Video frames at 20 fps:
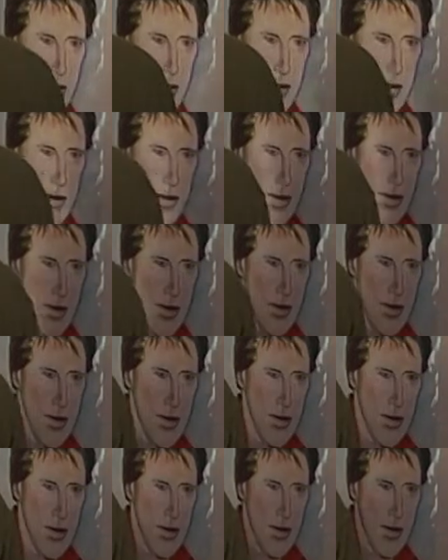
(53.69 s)

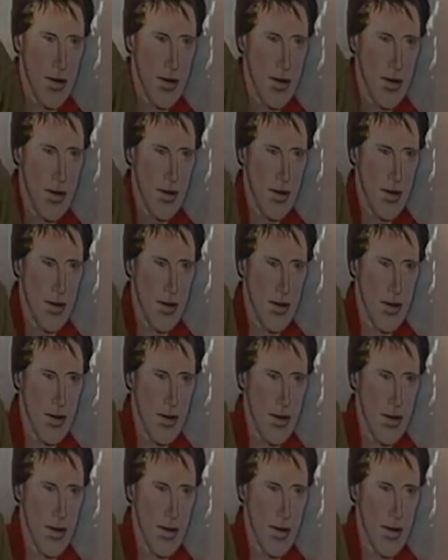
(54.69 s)

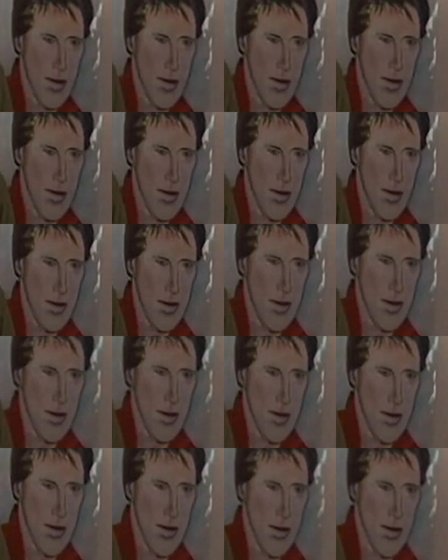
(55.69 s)

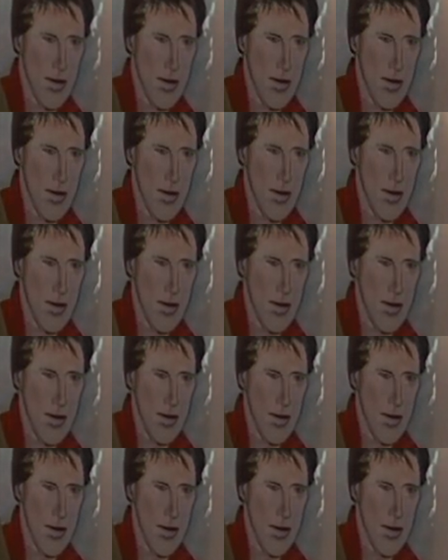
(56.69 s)

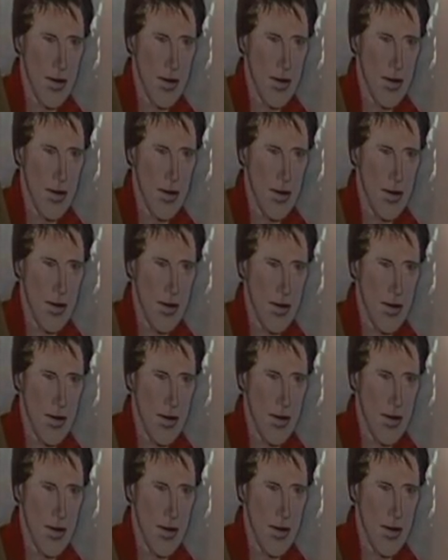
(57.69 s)

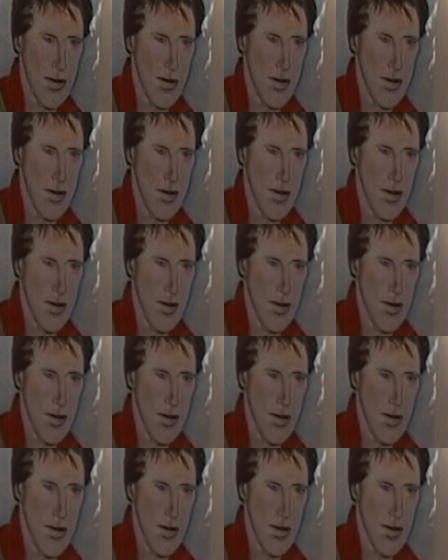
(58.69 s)

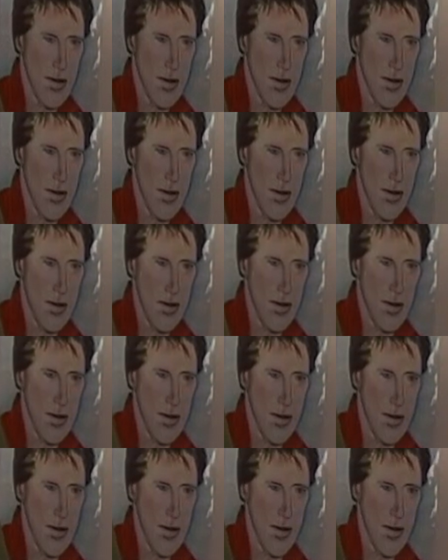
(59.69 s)
No words are spoken by the person on screen.